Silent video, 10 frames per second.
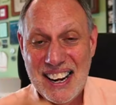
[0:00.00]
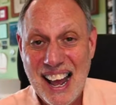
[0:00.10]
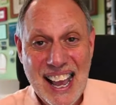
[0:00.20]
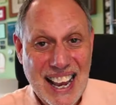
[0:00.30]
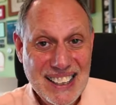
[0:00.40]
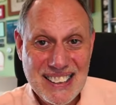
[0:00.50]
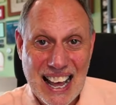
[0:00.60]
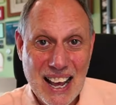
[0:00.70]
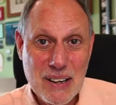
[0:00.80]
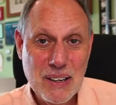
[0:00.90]
and I hate
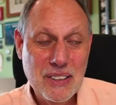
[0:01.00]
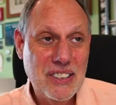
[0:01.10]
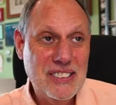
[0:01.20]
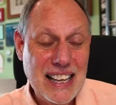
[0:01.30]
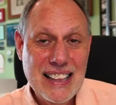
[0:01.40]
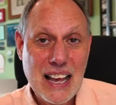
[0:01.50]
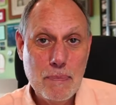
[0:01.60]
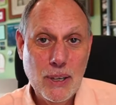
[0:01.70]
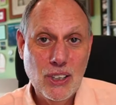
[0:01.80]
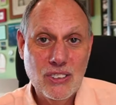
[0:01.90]
that to say
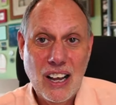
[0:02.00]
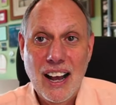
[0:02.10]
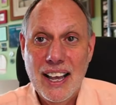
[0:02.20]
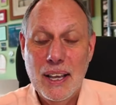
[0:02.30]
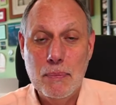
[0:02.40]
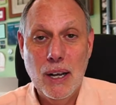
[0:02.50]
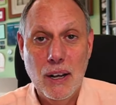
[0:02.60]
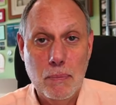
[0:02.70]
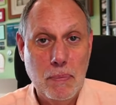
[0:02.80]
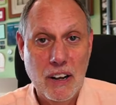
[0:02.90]
that because I am
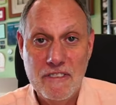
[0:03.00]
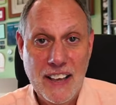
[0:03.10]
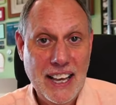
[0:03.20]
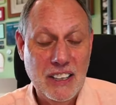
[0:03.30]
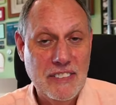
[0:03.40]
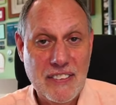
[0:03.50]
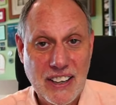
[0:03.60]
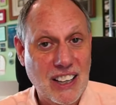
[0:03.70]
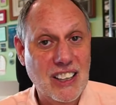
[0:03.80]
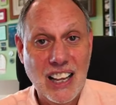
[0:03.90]
a, a, fan of
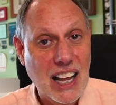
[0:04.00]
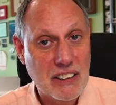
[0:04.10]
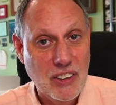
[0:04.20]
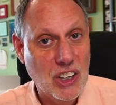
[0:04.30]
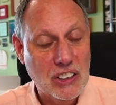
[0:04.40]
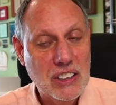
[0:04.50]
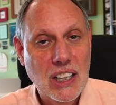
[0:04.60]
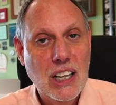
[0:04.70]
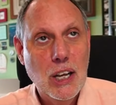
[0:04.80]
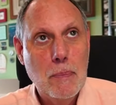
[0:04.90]
having a lot of art.
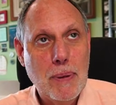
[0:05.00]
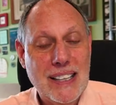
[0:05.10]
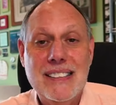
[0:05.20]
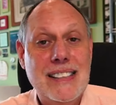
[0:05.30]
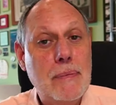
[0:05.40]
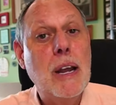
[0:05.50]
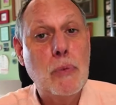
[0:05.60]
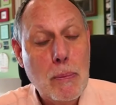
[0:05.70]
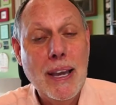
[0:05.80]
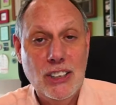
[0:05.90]
But at the same time,
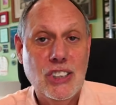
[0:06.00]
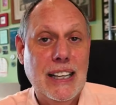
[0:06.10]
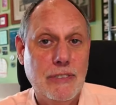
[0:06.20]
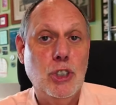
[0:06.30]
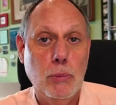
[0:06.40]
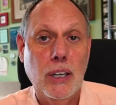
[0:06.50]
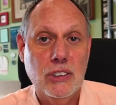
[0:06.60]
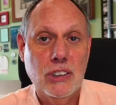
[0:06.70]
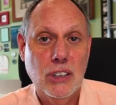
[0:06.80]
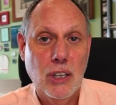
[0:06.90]
we may just have too
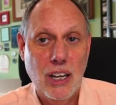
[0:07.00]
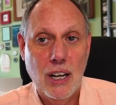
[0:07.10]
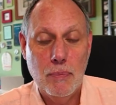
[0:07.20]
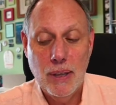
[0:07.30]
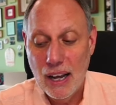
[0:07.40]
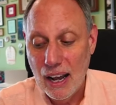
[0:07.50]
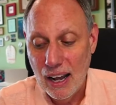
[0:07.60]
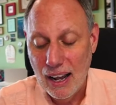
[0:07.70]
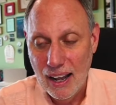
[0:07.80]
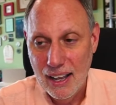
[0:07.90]
much. Um,
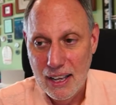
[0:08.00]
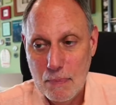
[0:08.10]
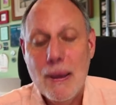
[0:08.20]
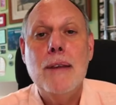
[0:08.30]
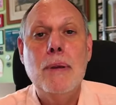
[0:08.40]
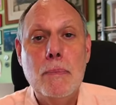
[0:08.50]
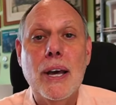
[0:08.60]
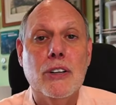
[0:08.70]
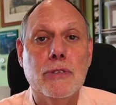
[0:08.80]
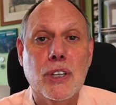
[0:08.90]
it may be
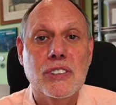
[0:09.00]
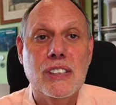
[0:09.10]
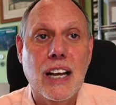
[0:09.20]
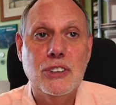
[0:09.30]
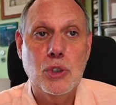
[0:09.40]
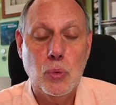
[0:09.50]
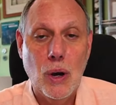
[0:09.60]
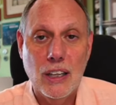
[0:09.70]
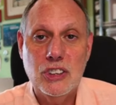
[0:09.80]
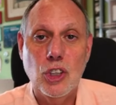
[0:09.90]
better for us not to
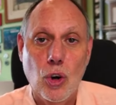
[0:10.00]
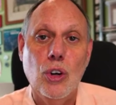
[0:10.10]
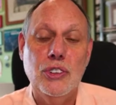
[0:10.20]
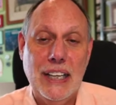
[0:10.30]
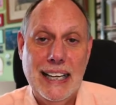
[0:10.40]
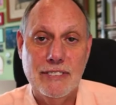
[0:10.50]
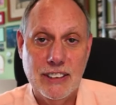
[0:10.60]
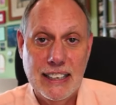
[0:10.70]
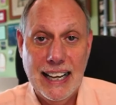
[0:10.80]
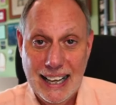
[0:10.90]
watch all day,
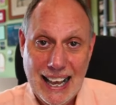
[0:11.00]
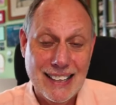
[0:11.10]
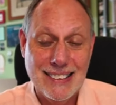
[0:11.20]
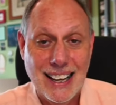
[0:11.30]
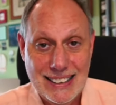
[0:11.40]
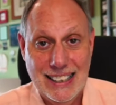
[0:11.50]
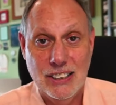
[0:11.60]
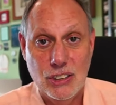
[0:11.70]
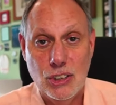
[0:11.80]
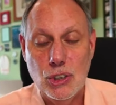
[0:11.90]
every day, as I
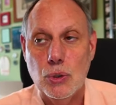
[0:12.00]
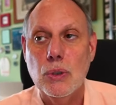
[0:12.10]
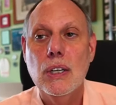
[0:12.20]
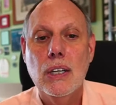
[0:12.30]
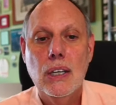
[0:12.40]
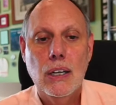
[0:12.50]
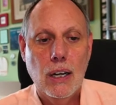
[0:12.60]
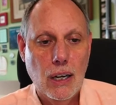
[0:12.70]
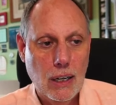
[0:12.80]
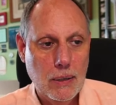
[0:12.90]
tend to do.
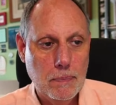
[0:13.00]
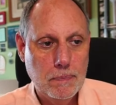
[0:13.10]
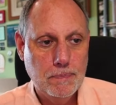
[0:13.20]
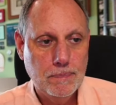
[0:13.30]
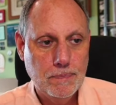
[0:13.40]
Um,